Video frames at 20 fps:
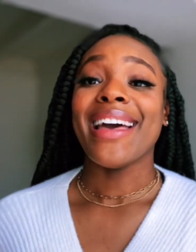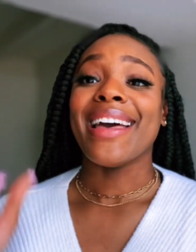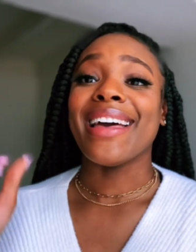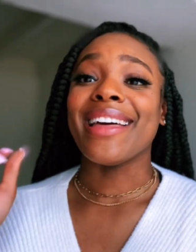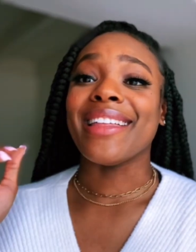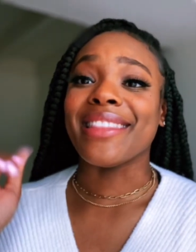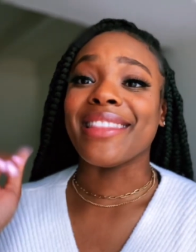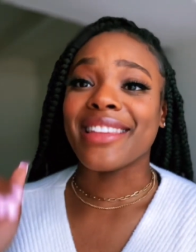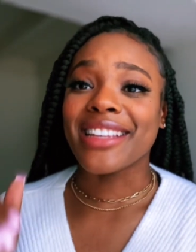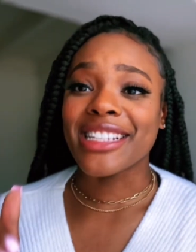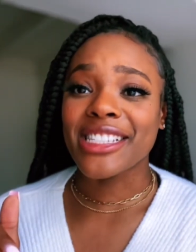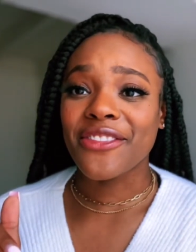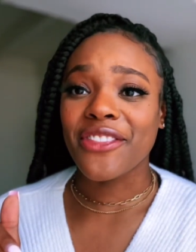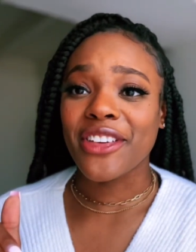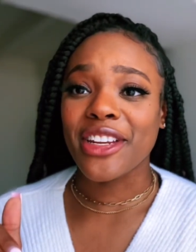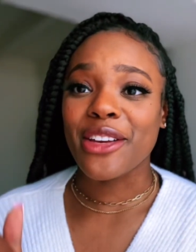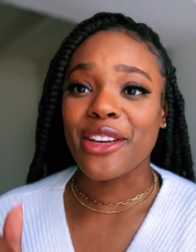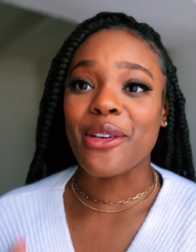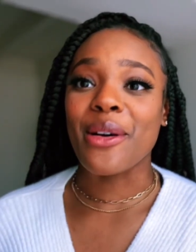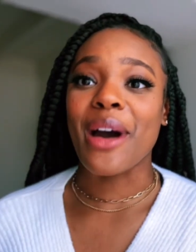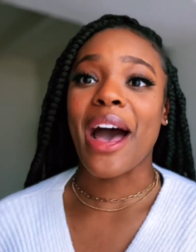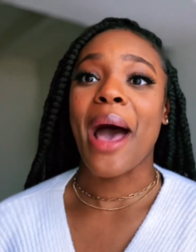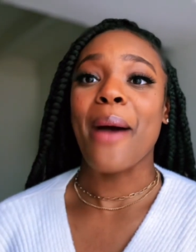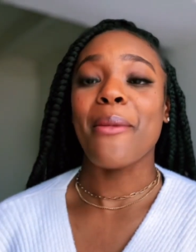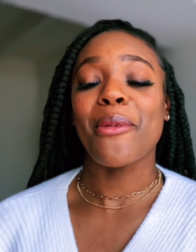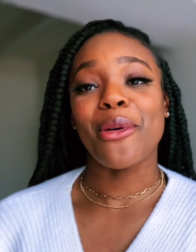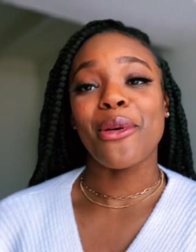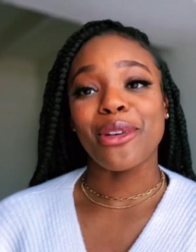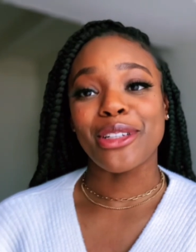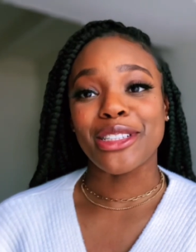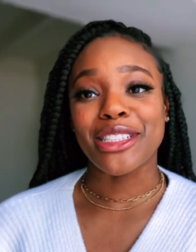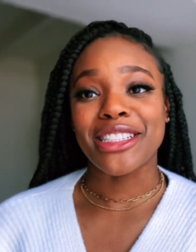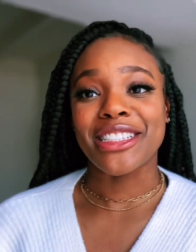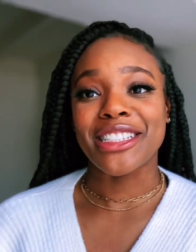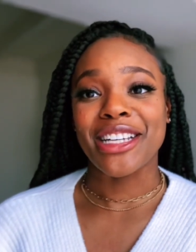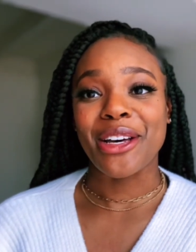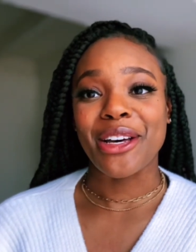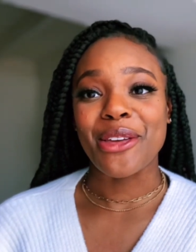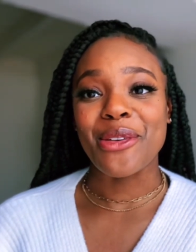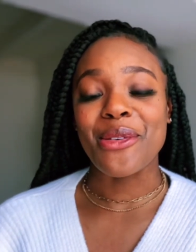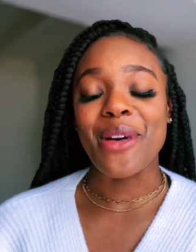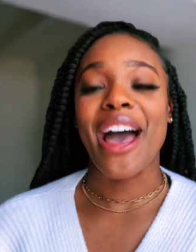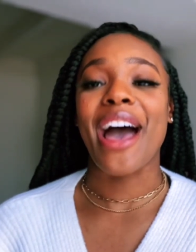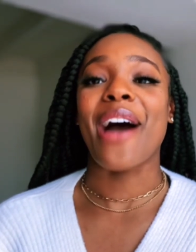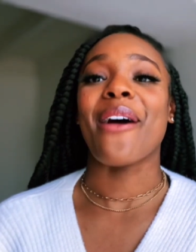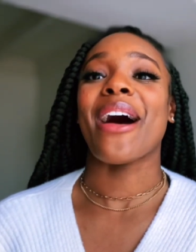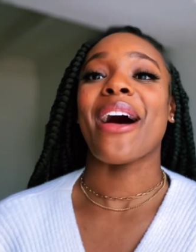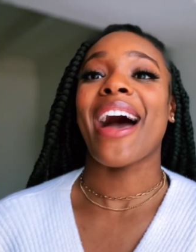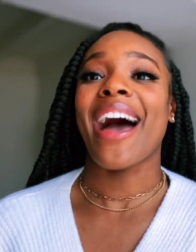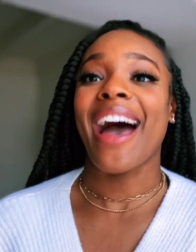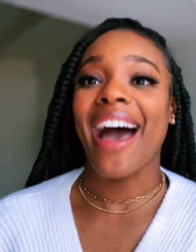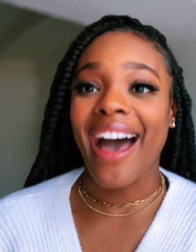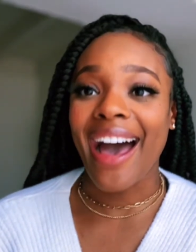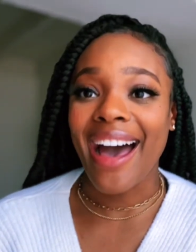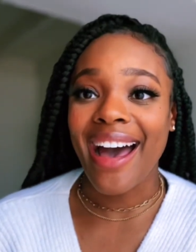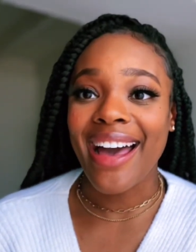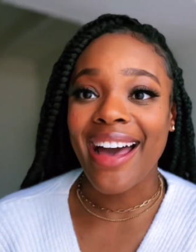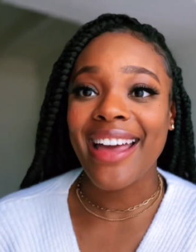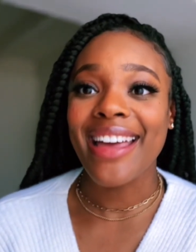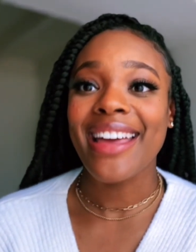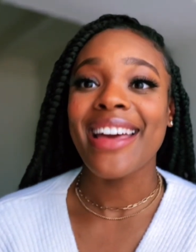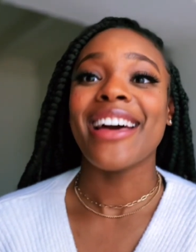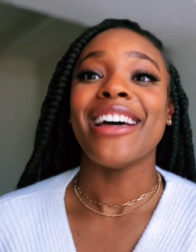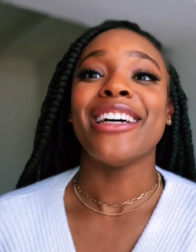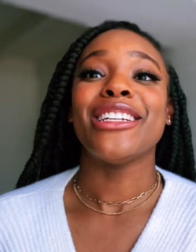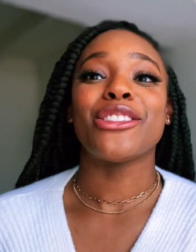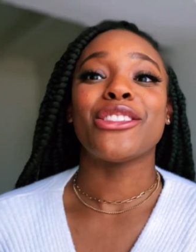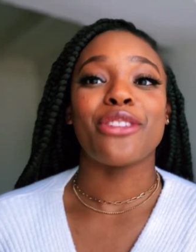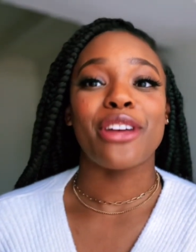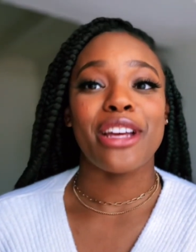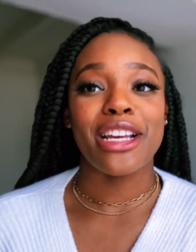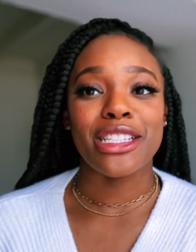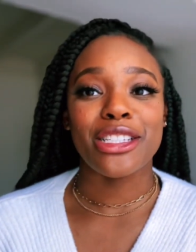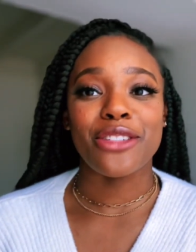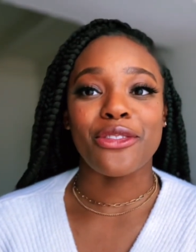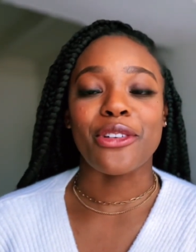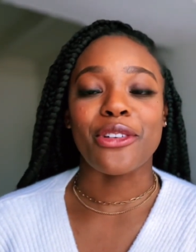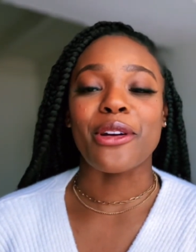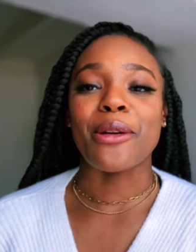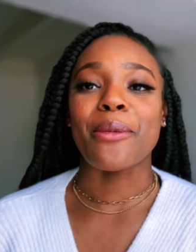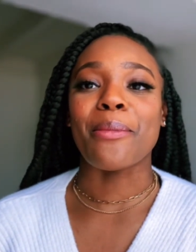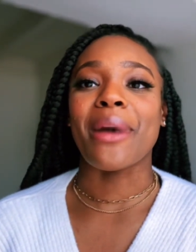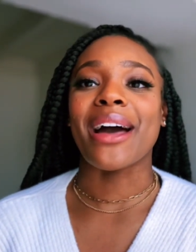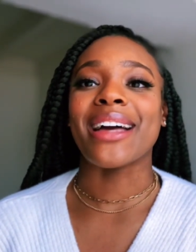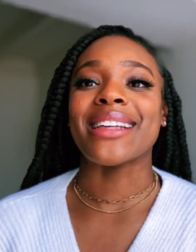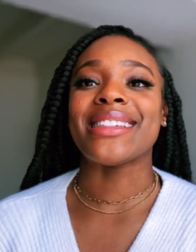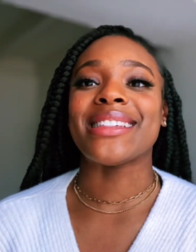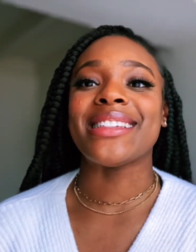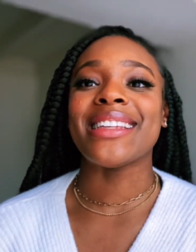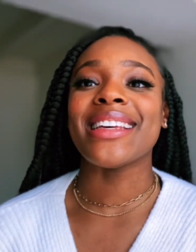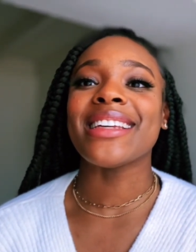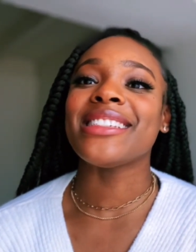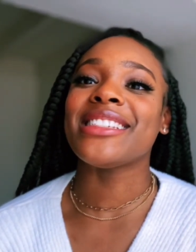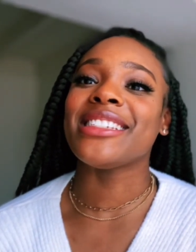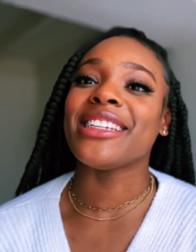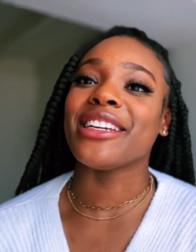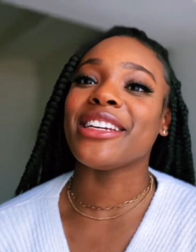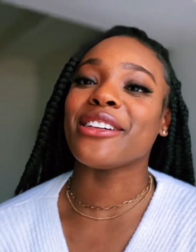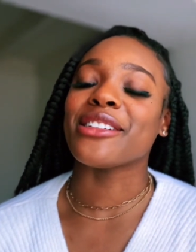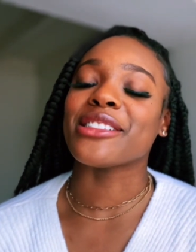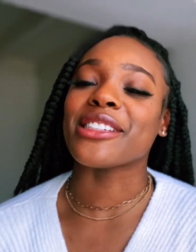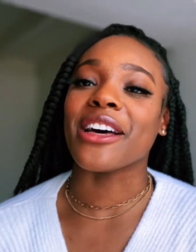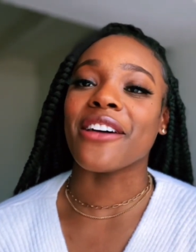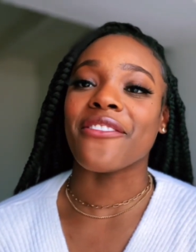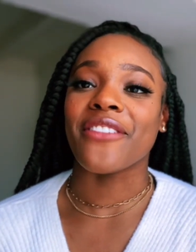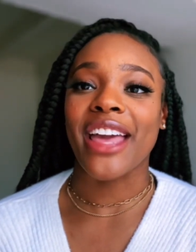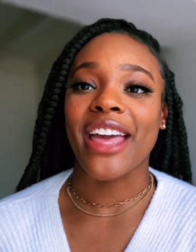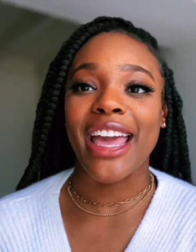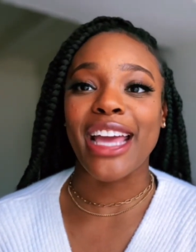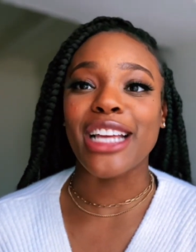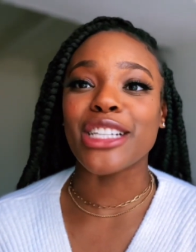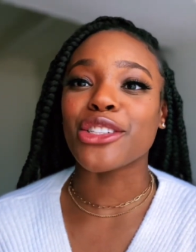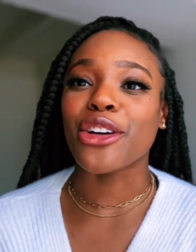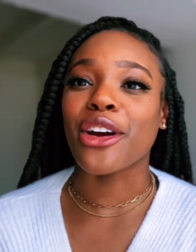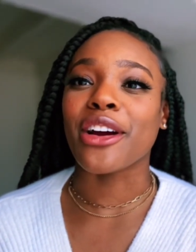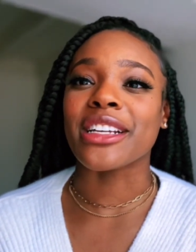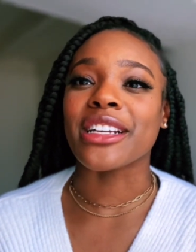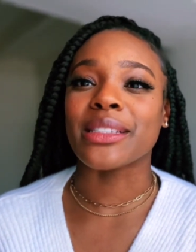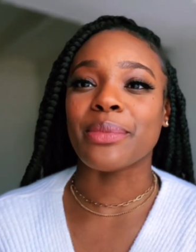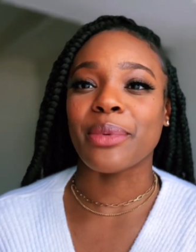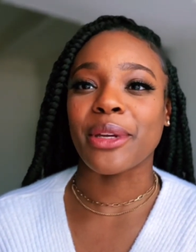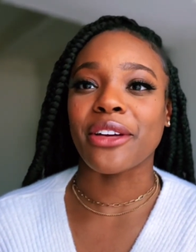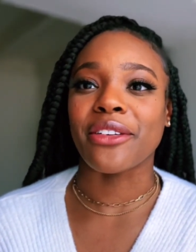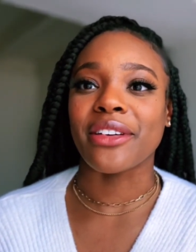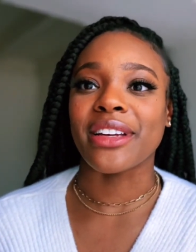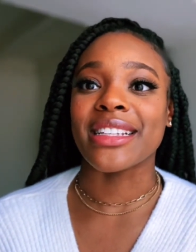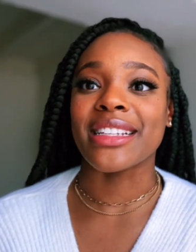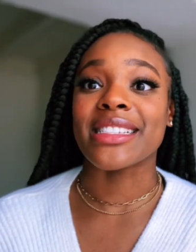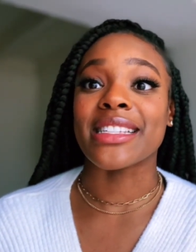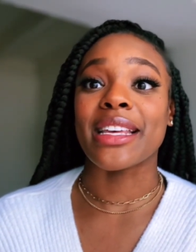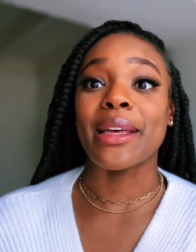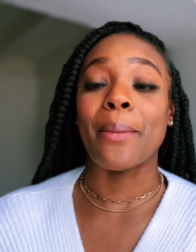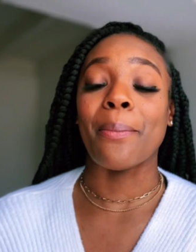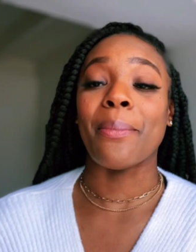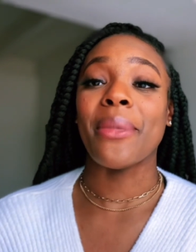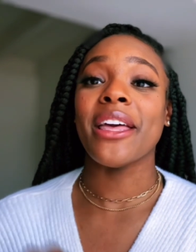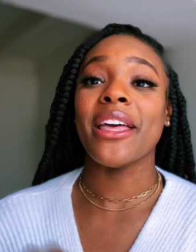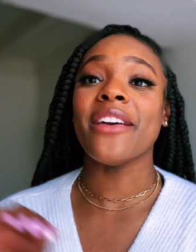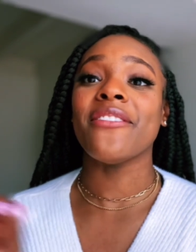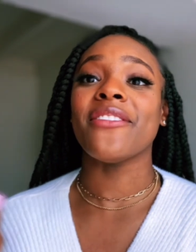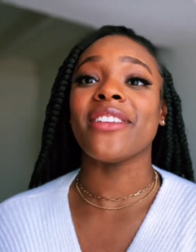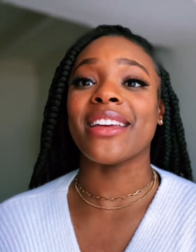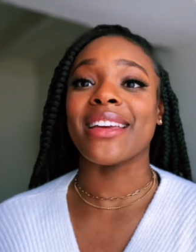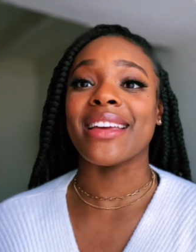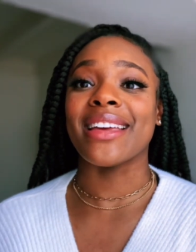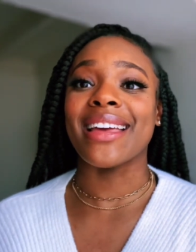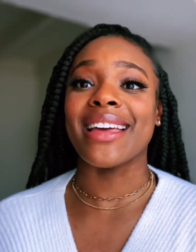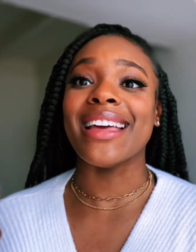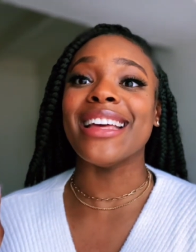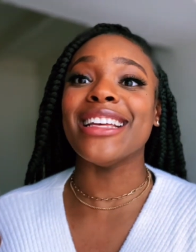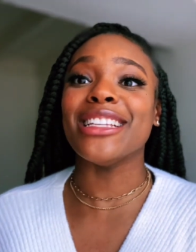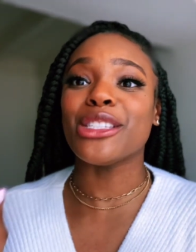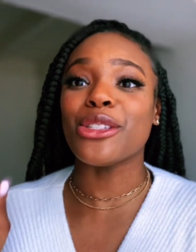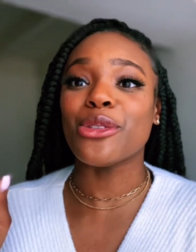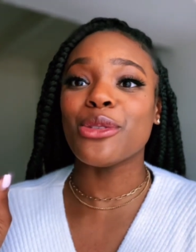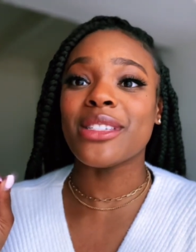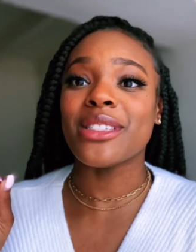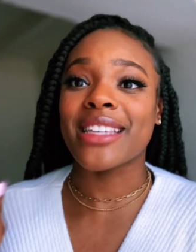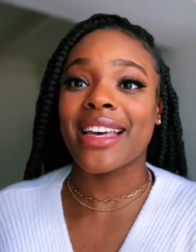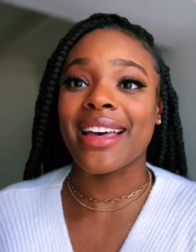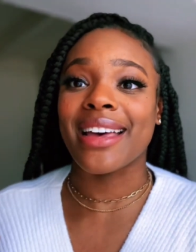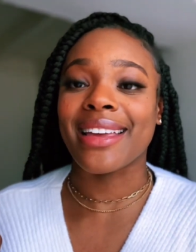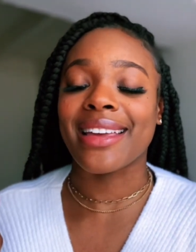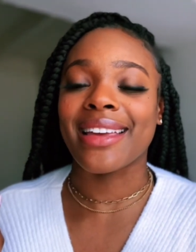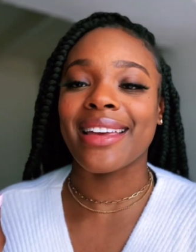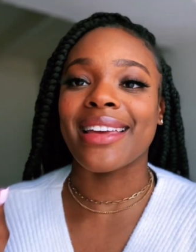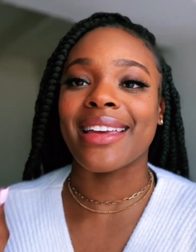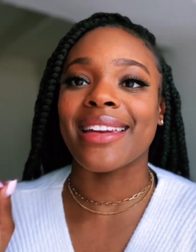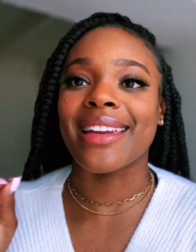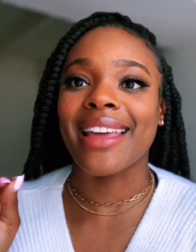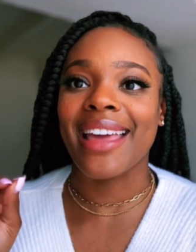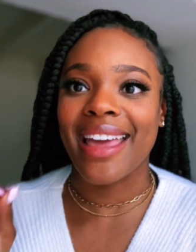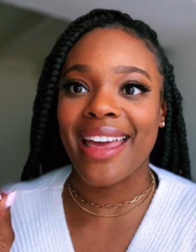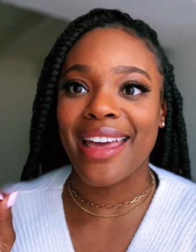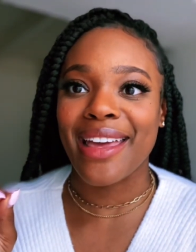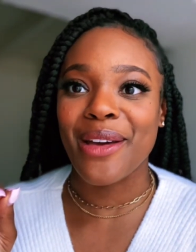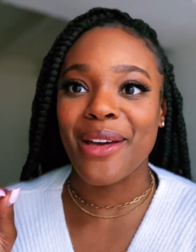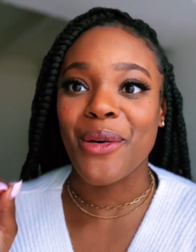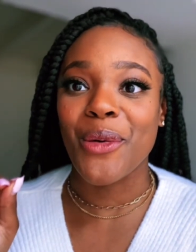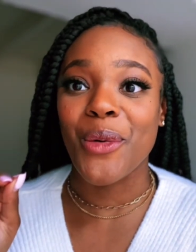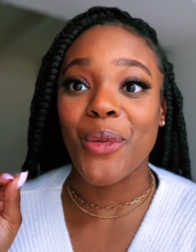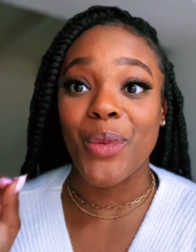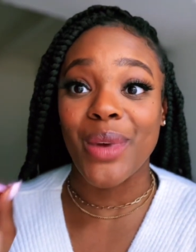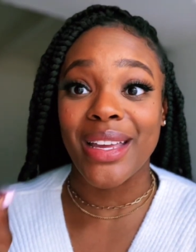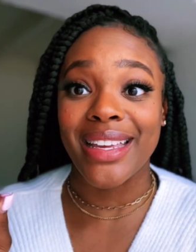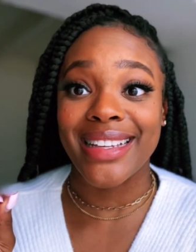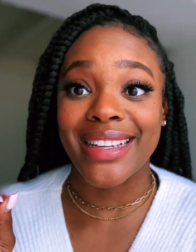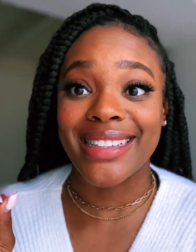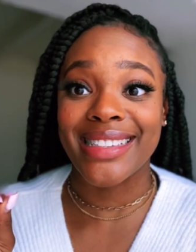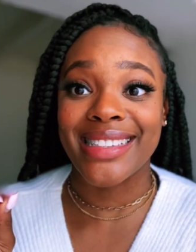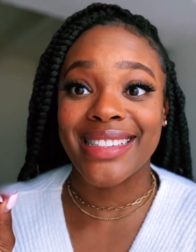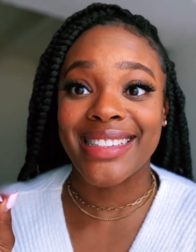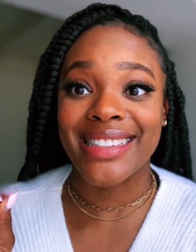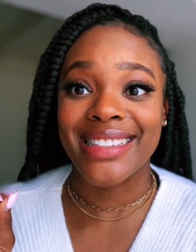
In this video, I'm going to tell you how I transferred my six years of H R experience and pivoted into tech in eight weeks.